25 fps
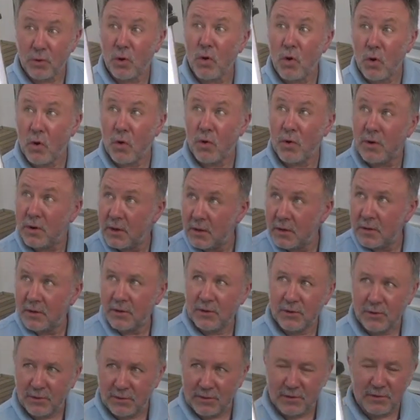or
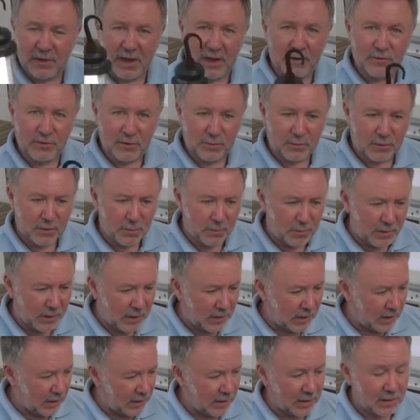you can detach them
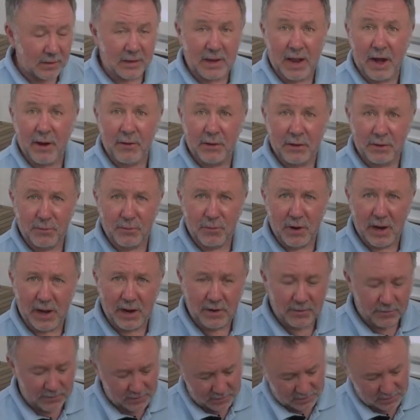completely and carry them
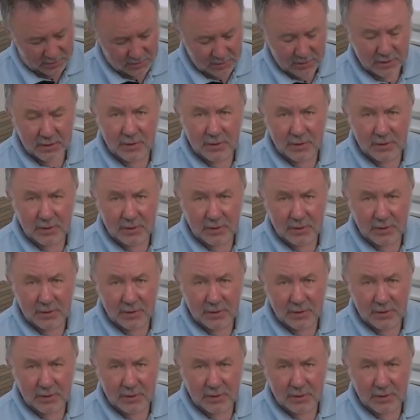round and